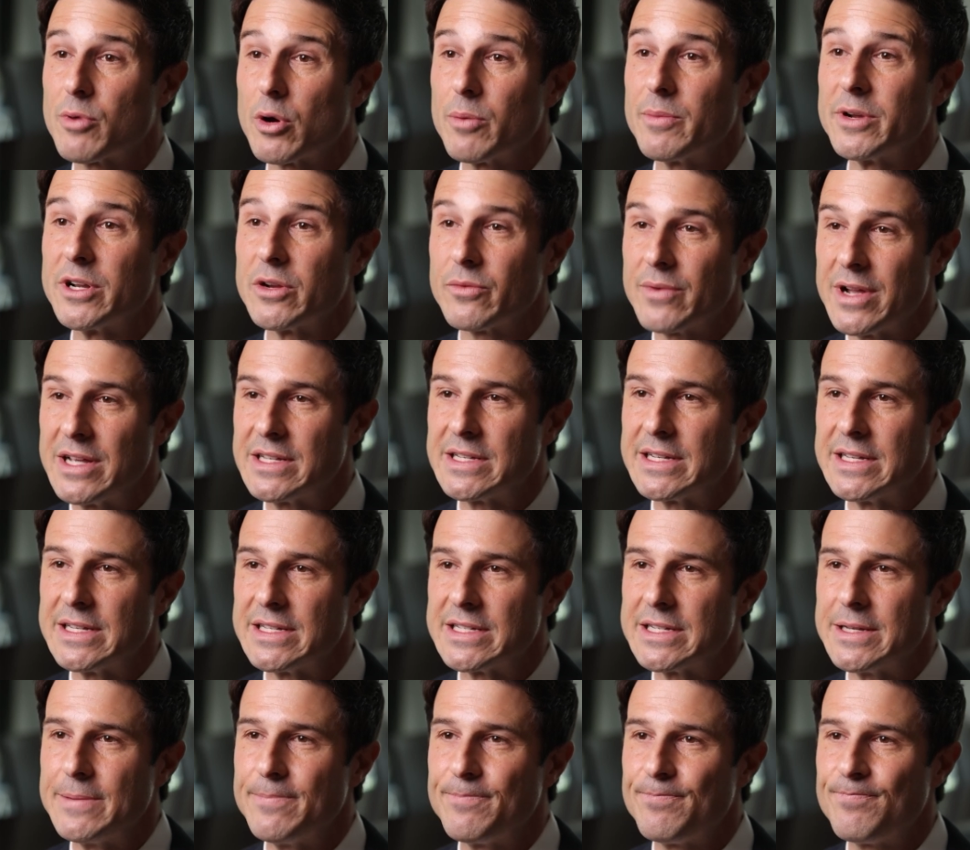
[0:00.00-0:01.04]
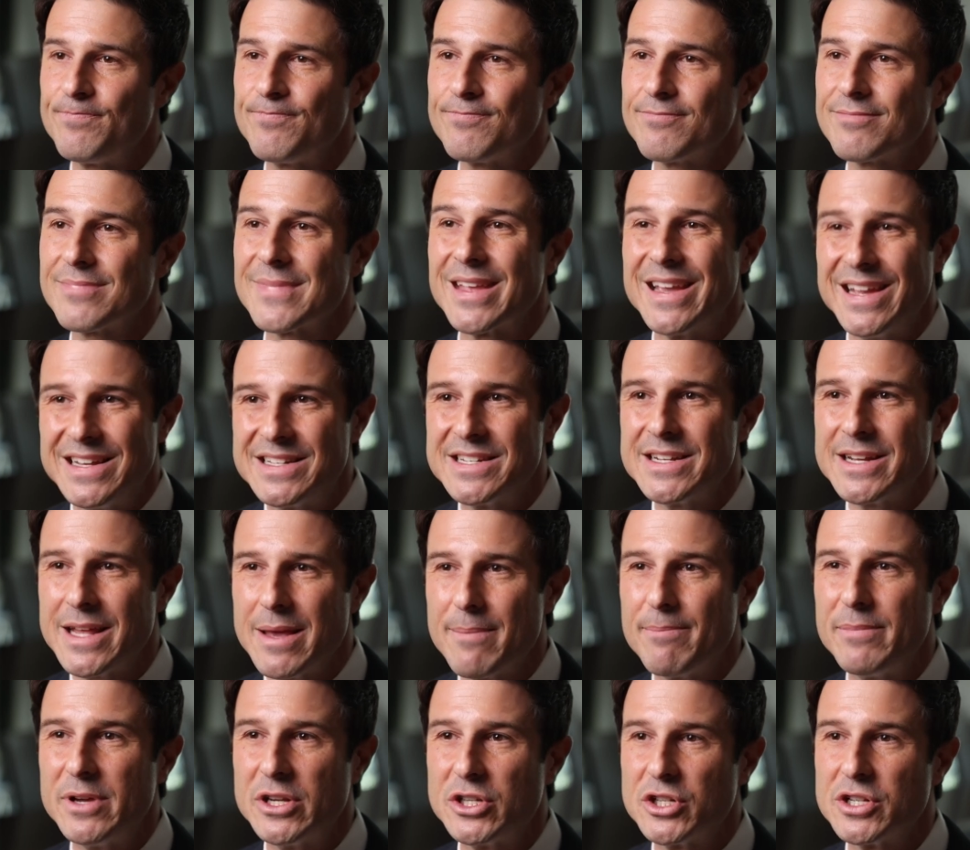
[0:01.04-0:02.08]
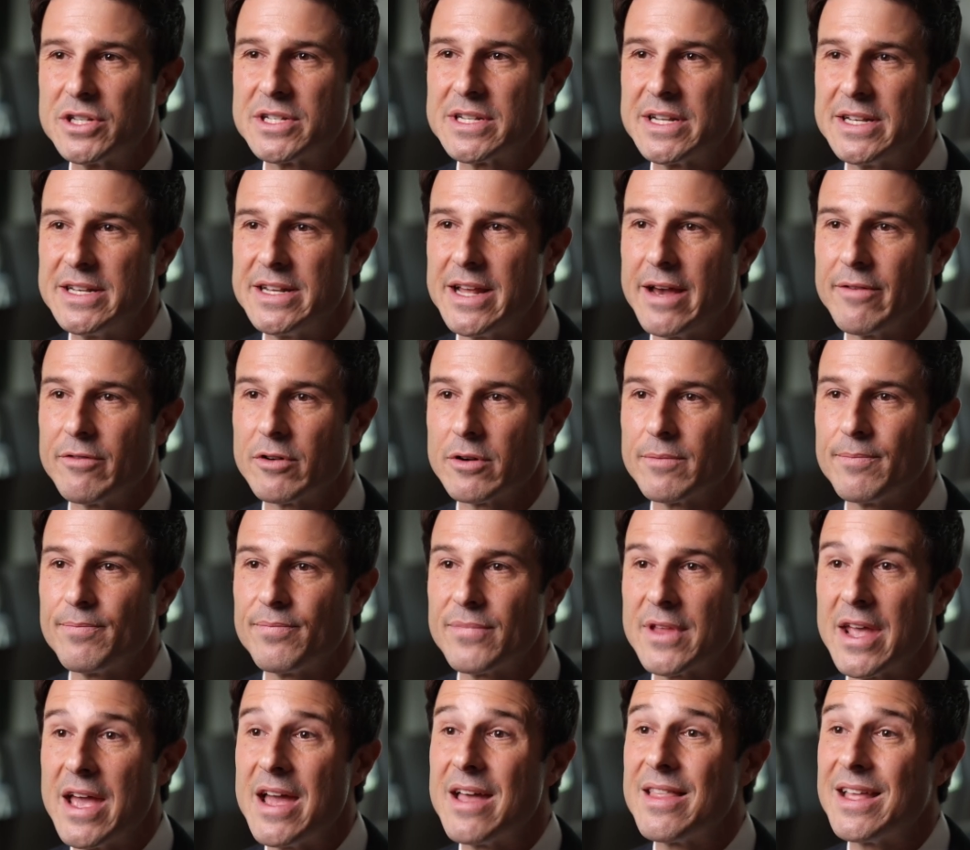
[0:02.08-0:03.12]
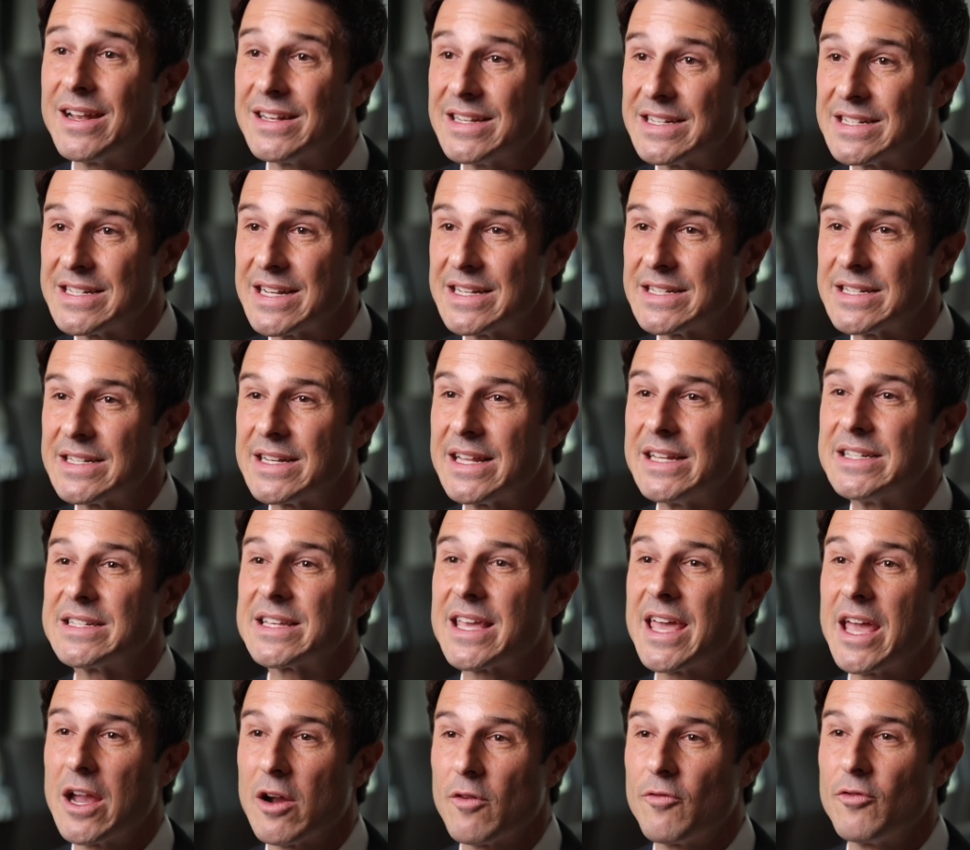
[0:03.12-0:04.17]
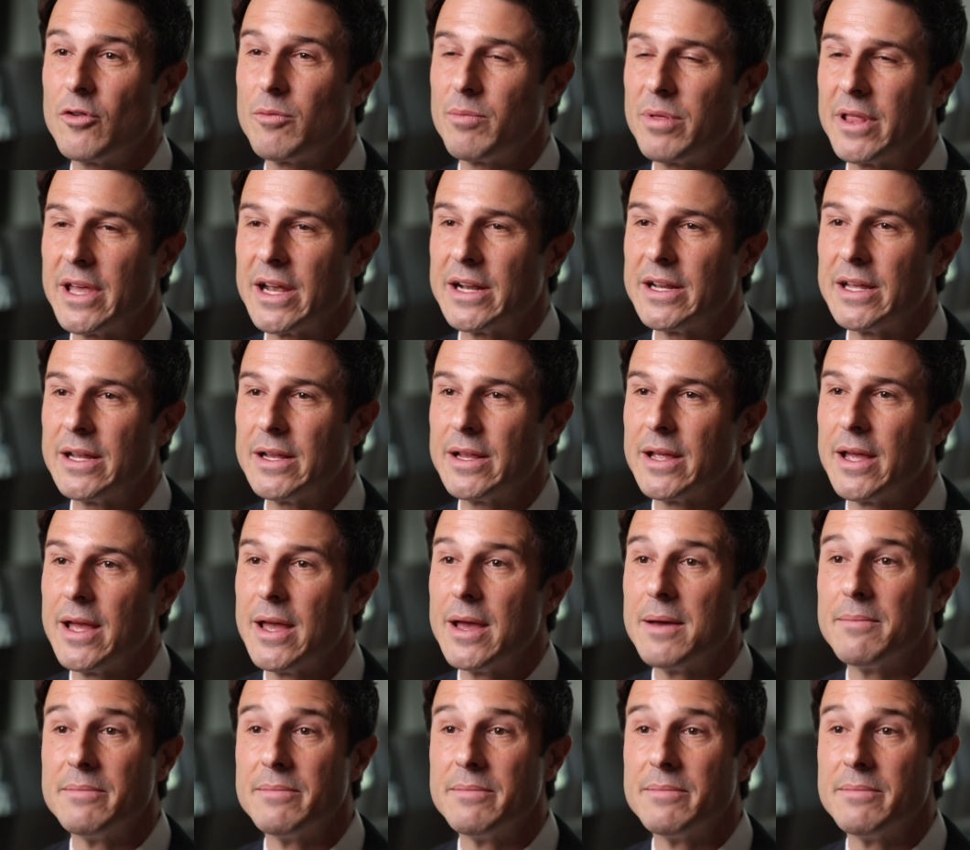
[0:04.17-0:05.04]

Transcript: permanent residency, it's an ambitious endeavor that necessitates careful planning,